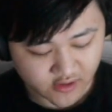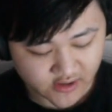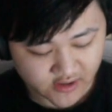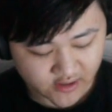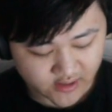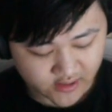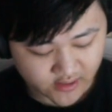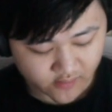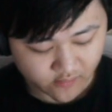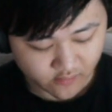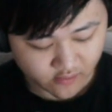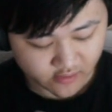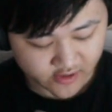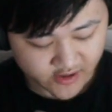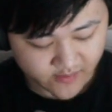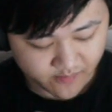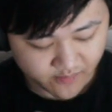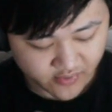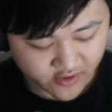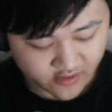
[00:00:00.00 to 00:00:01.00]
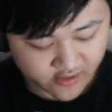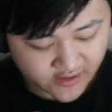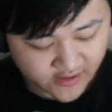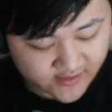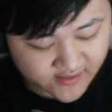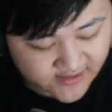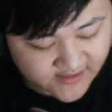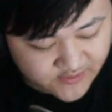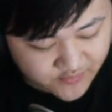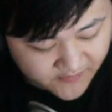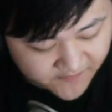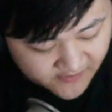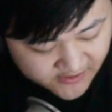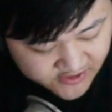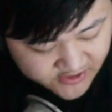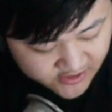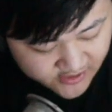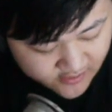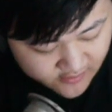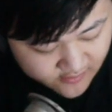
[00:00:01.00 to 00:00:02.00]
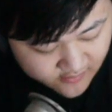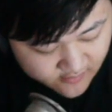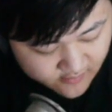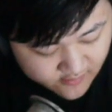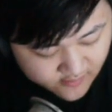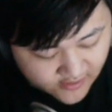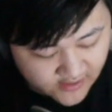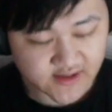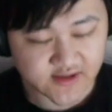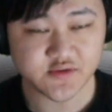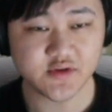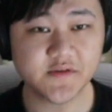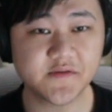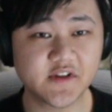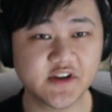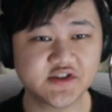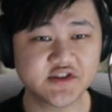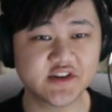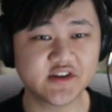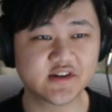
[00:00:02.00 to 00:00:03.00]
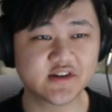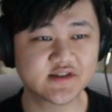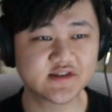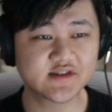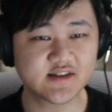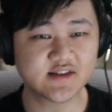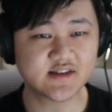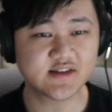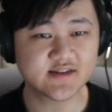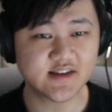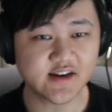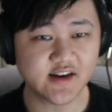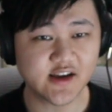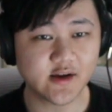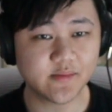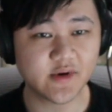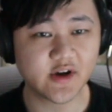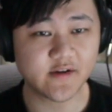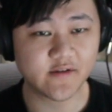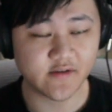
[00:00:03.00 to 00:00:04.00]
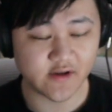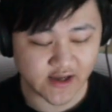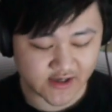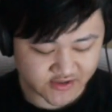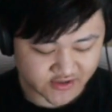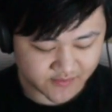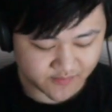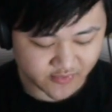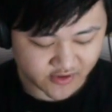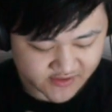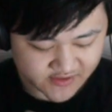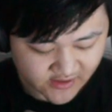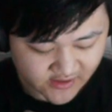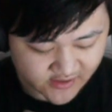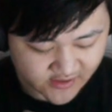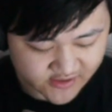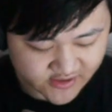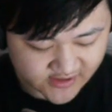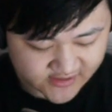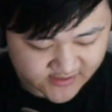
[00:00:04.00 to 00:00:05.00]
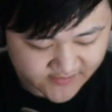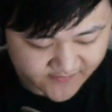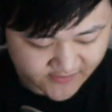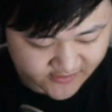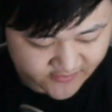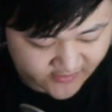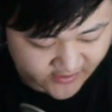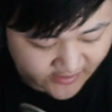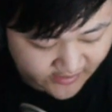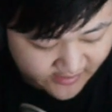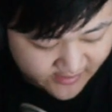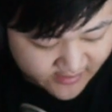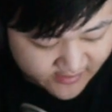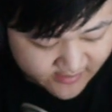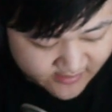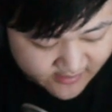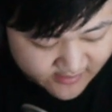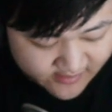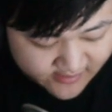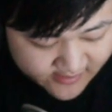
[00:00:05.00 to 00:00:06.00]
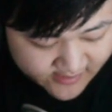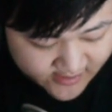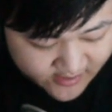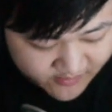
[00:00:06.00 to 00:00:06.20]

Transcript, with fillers: uh we'll get burned unless we flinch it. Unless we flinch it, because again, Zen Headbutt, actually pretty solid chance to flinch, right? How